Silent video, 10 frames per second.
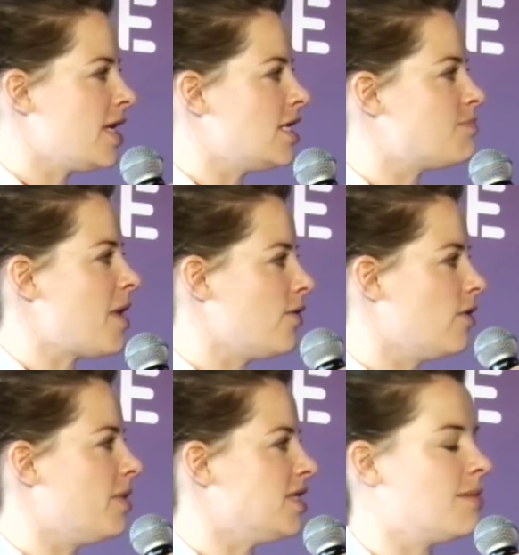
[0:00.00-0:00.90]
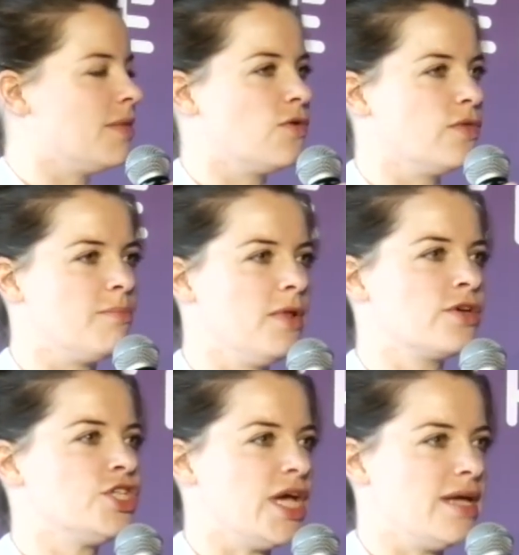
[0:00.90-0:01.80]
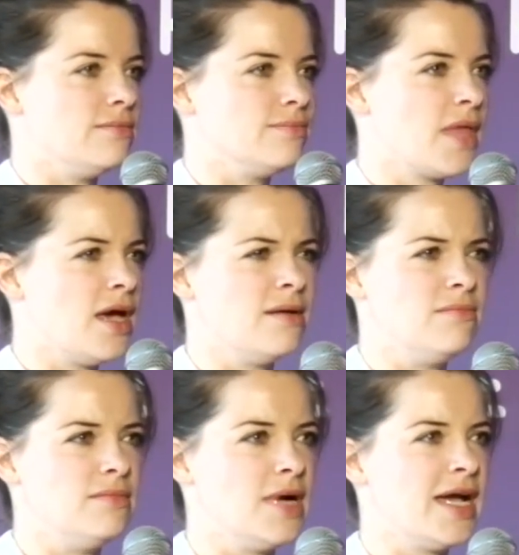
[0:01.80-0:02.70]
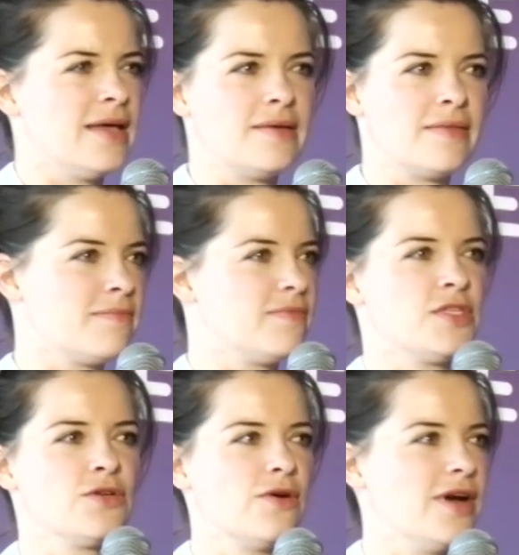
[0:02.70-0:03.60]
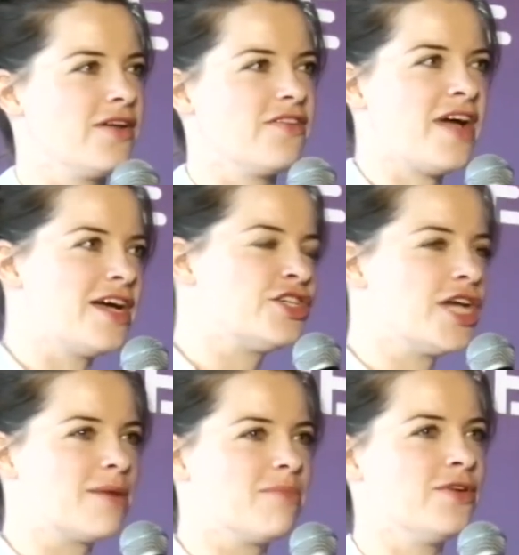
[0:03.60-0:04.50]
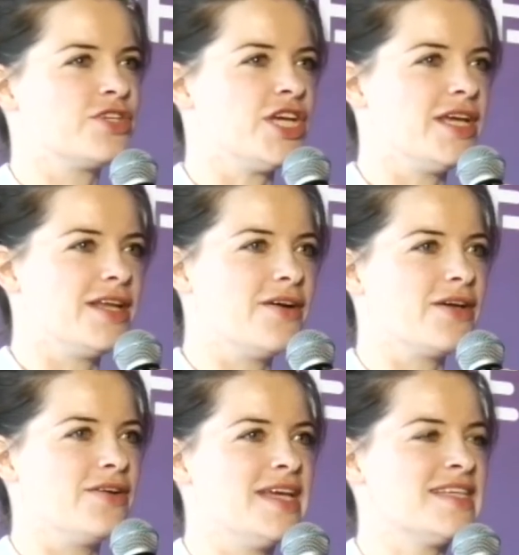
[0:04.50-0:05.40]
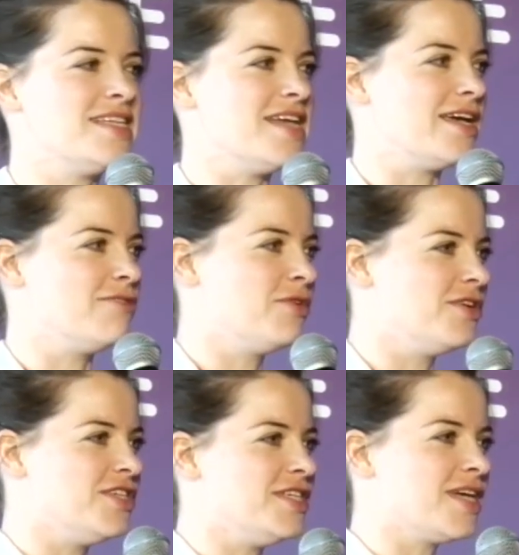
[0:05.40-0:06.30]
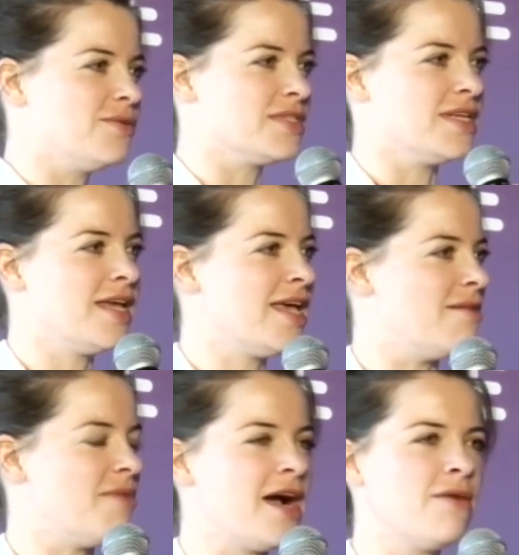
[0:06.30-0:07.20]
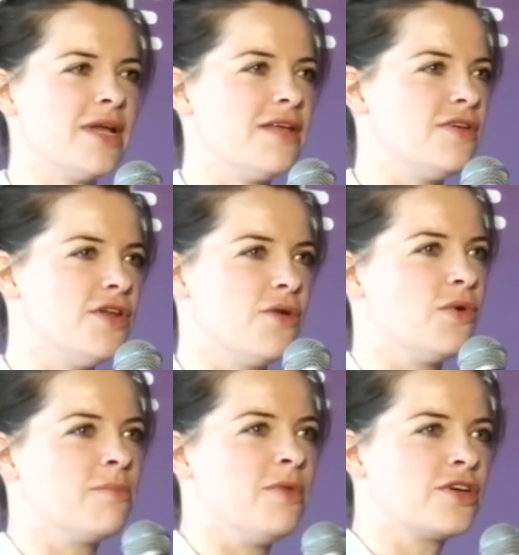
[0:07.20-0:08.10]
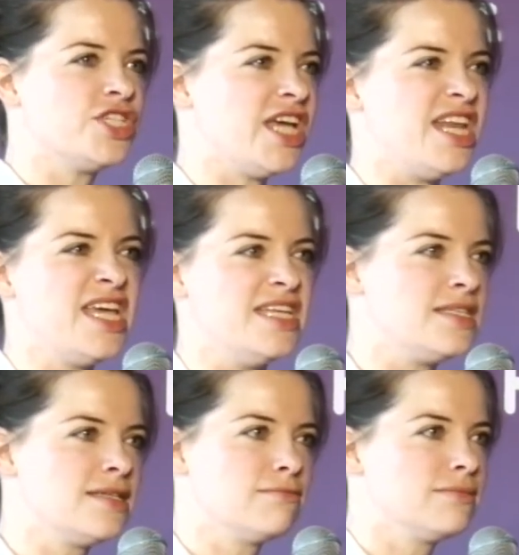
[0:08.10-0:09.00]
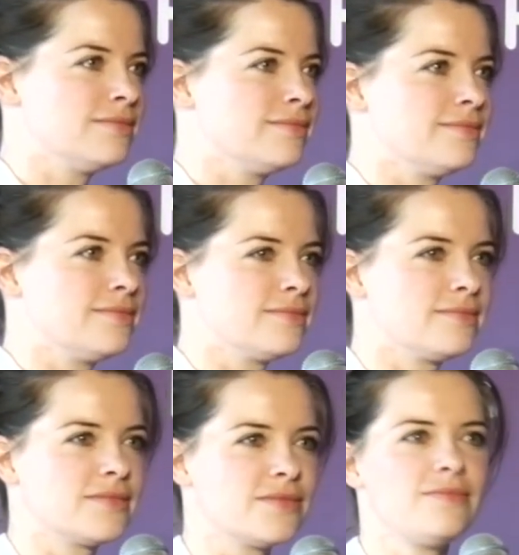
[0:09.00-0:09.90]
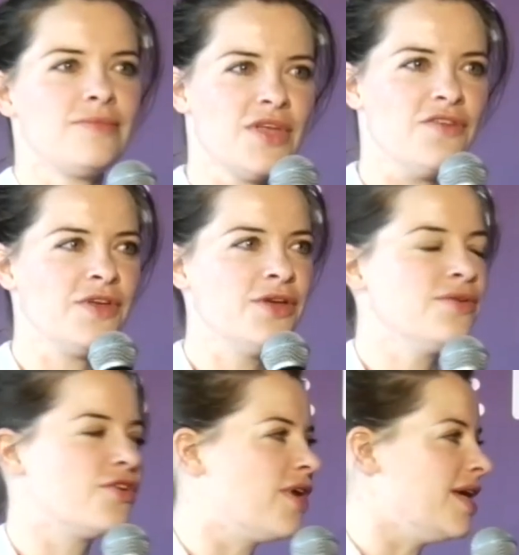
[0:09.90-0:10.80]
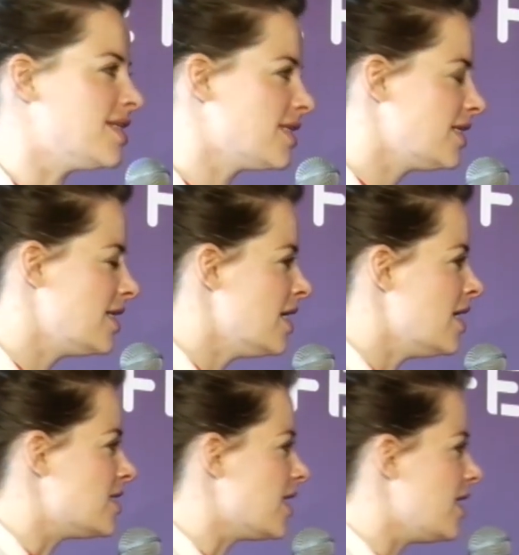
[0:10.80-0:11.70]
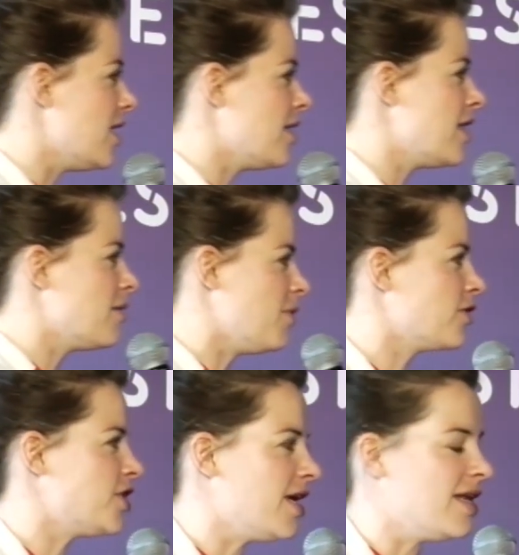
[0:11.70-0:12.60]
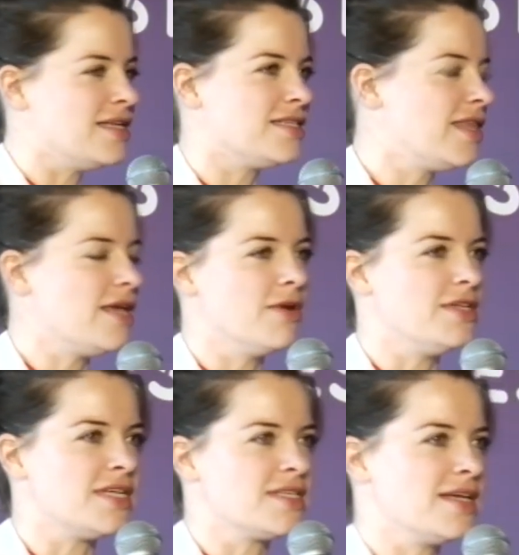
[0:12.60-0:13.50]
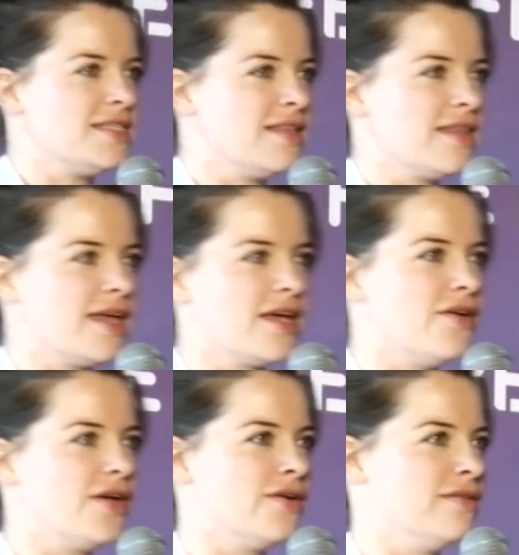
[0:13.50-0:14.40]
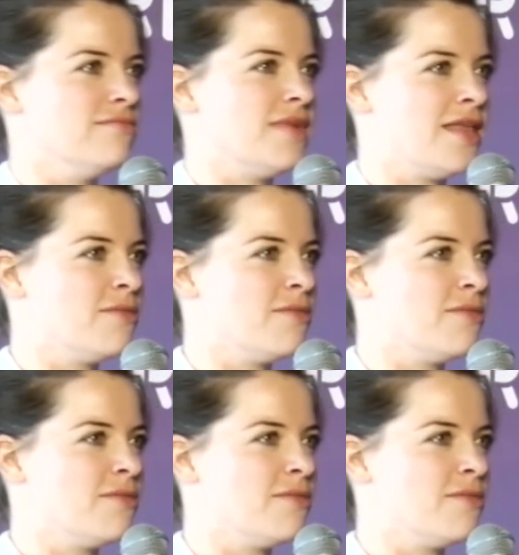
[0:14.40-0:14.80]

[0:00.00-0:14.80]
is powered by something called the blockchain. I saw a lot of hashtag blockchain going on yesterday. Apologies, I wasn't here. But how many of you know what the blockchain is? A few? Great. See, I think the blockchain is the most exciting thing going on at the